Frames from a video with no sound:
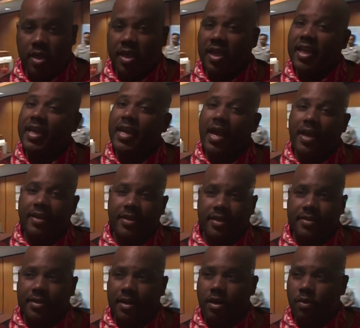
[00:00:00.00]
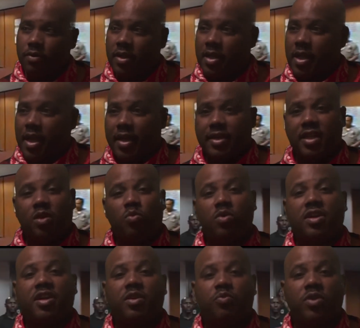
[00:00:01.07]
He got kicked out, and then one
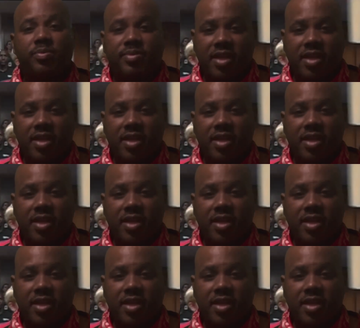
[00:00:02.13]
of the Rips